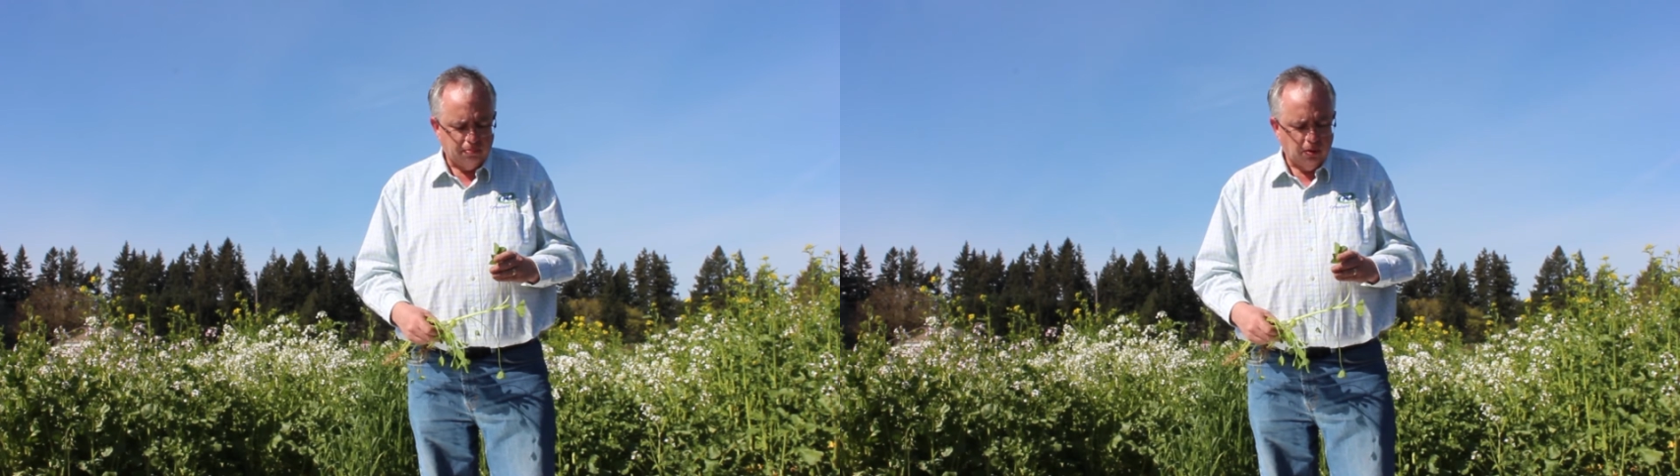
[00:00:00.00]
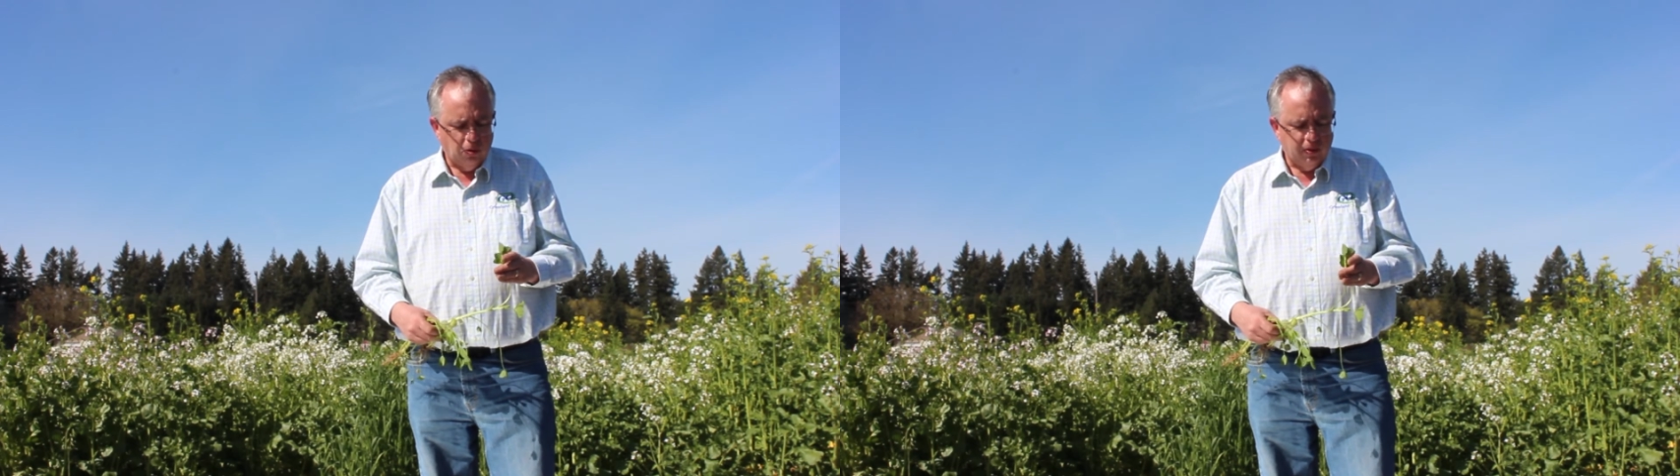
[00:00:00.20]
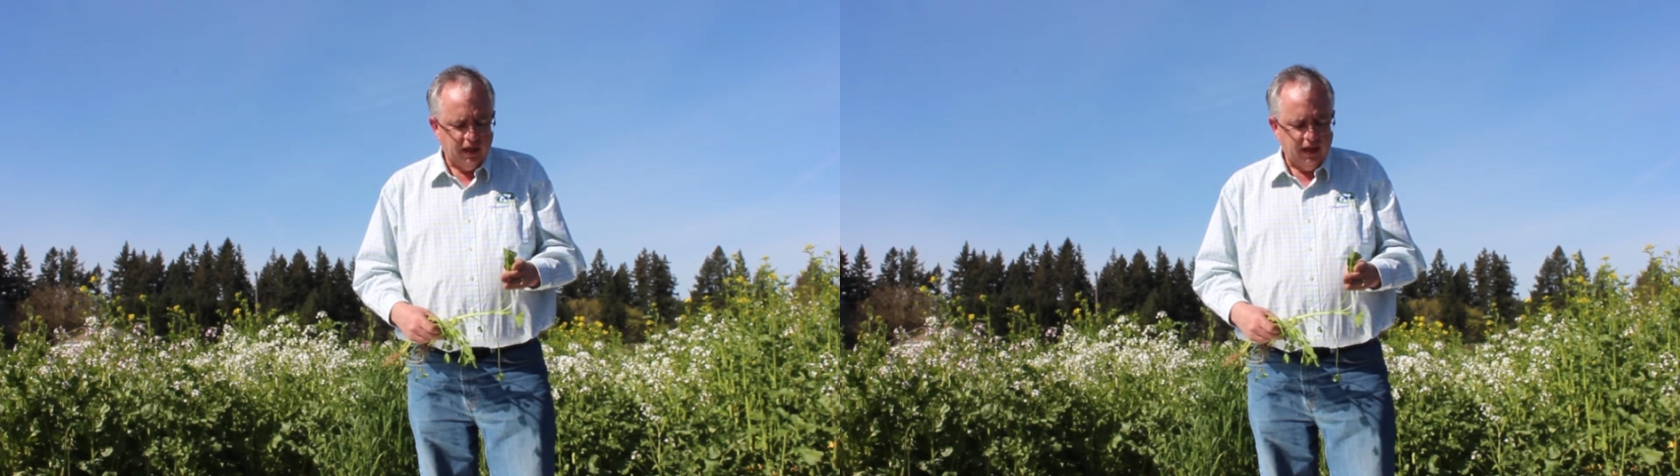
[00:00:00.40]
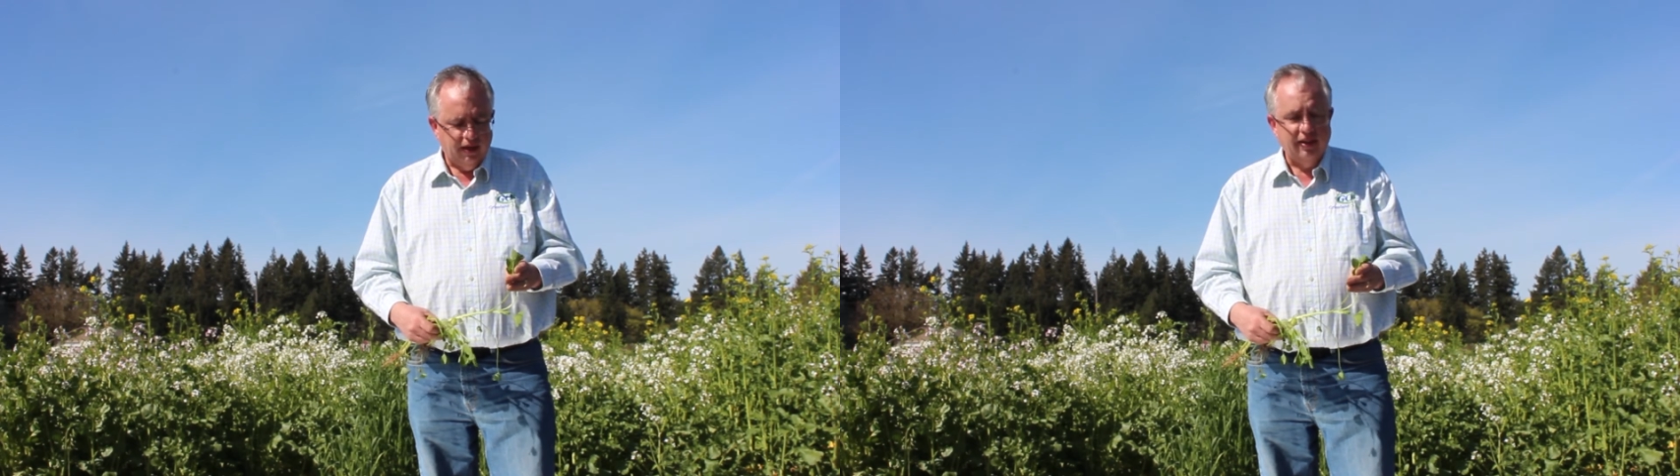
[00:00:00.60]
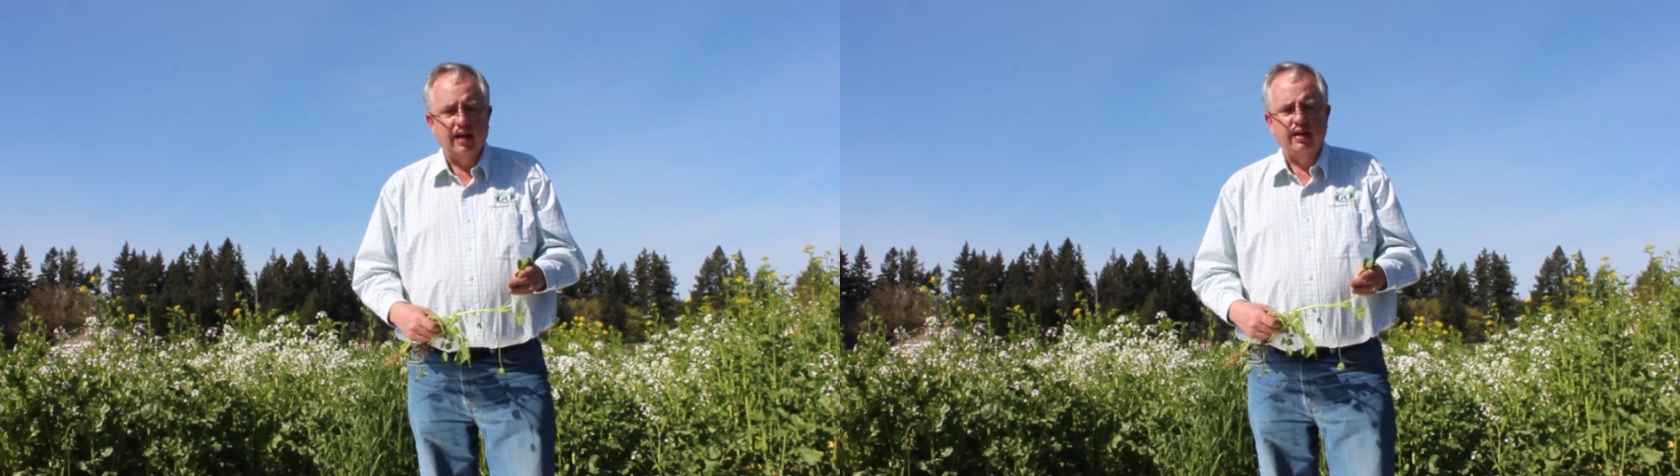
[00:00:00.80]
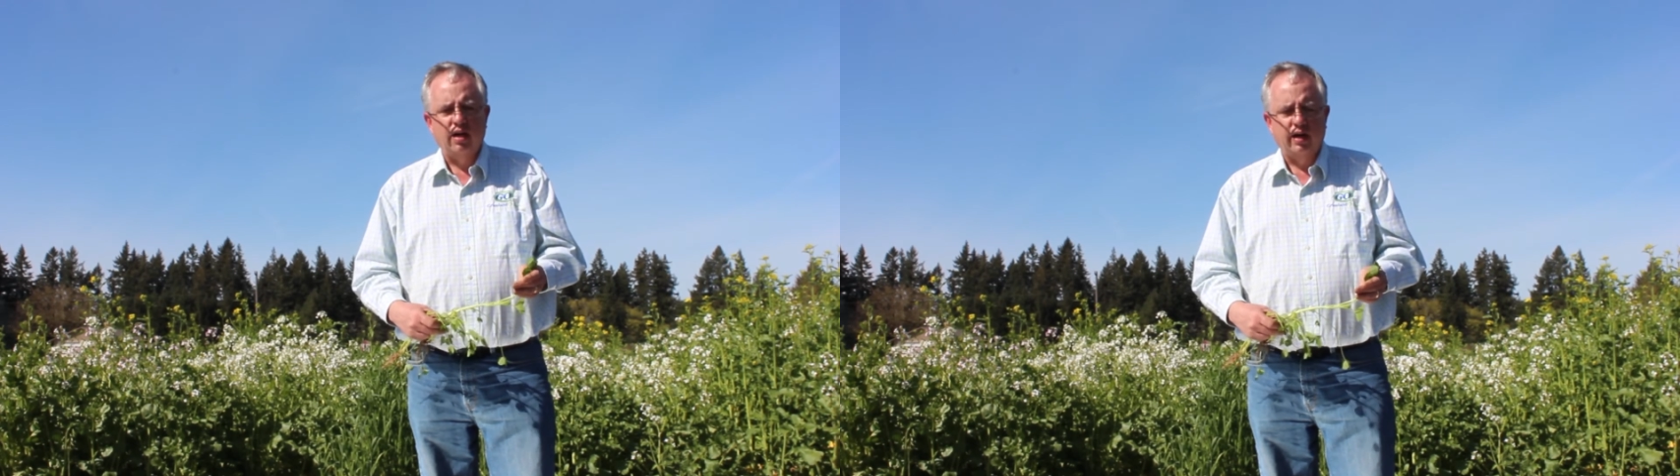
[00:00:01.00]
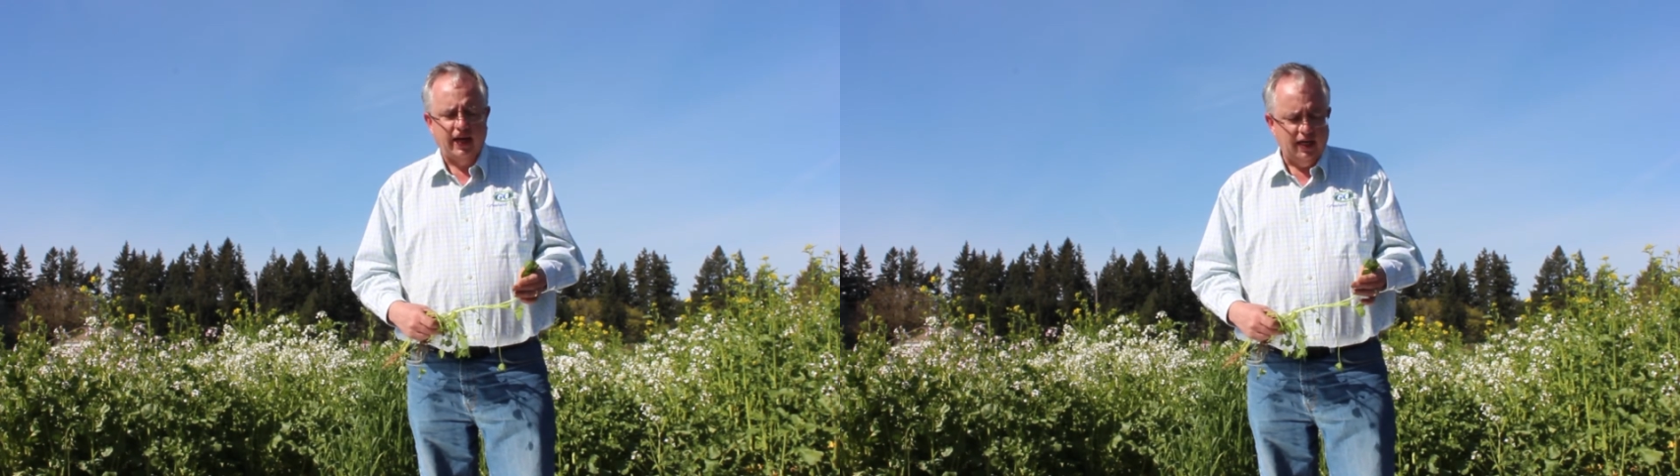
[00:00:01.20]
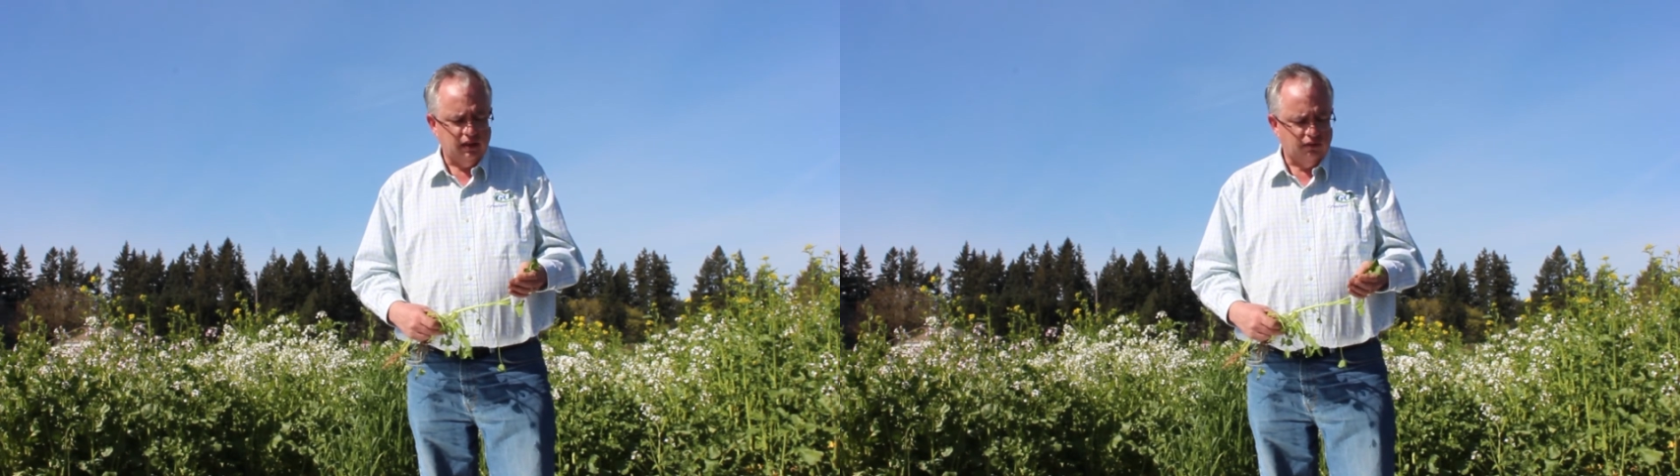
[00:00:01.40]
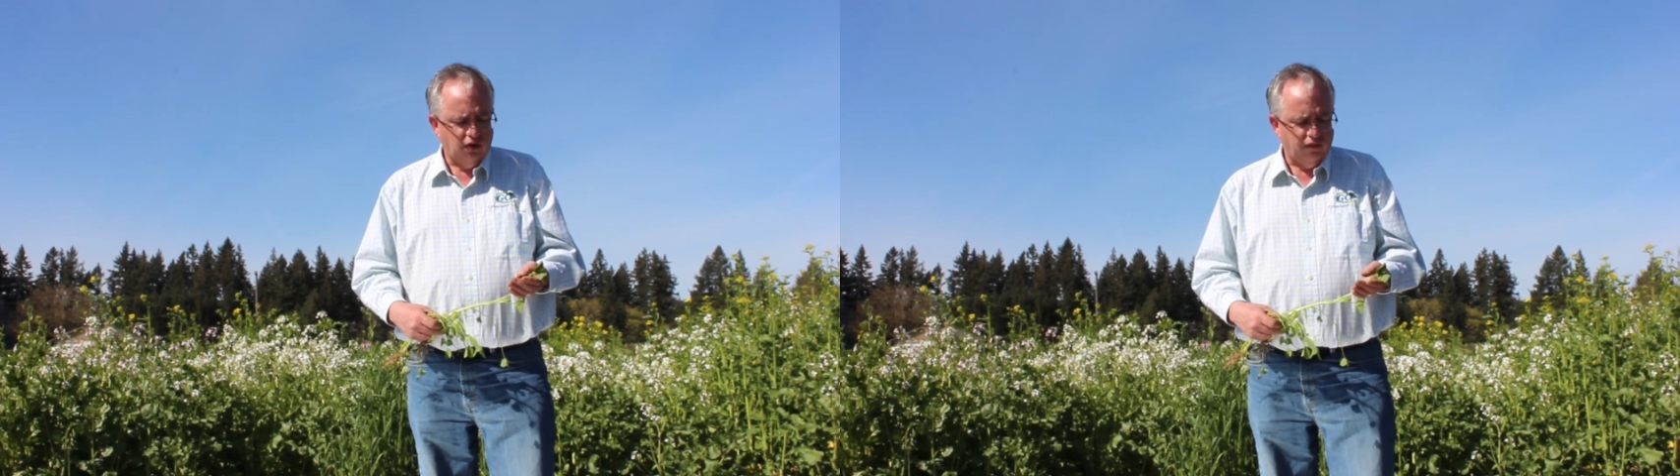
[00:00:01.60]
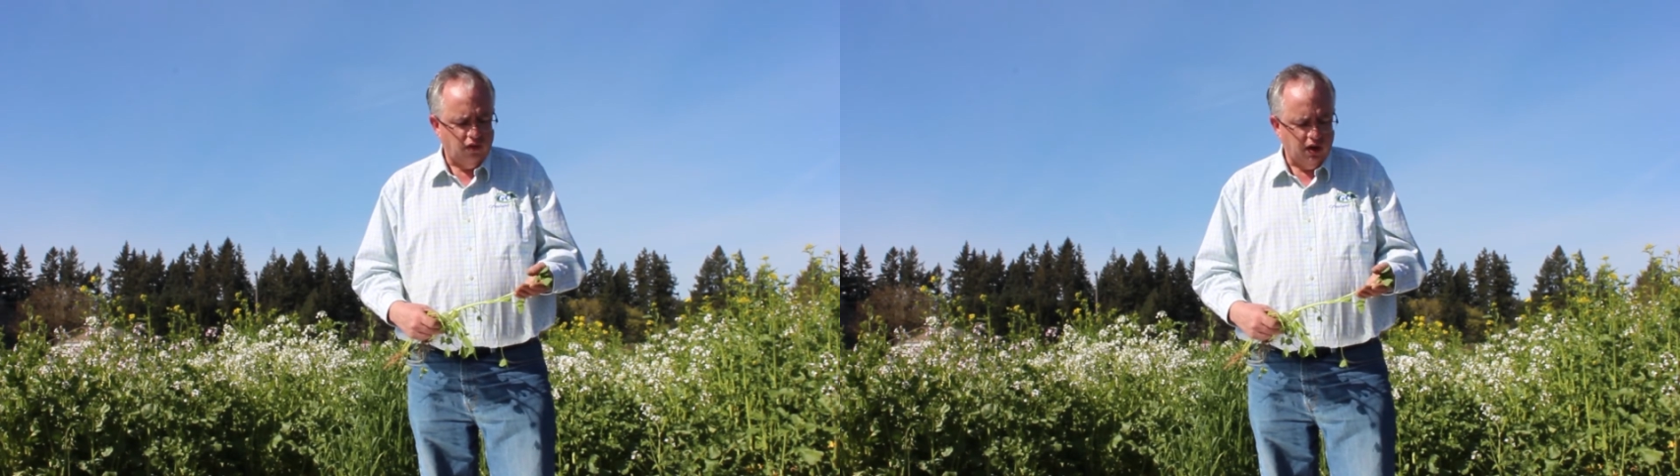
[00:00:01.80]
protein at that young age
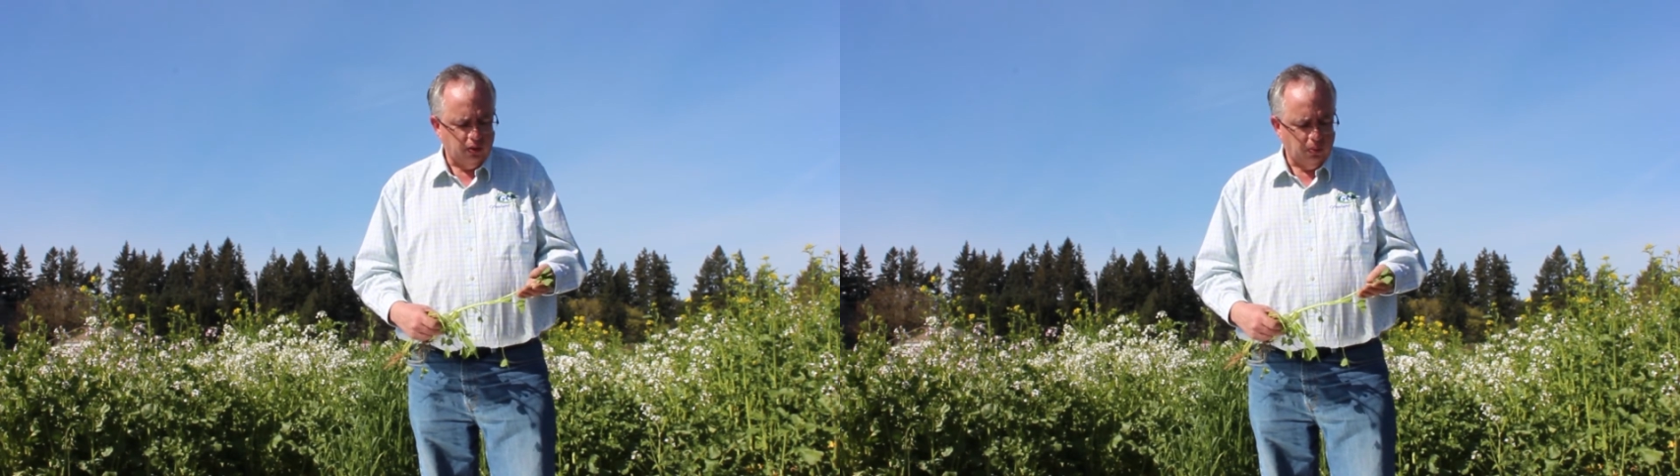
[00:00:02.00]
for the fawn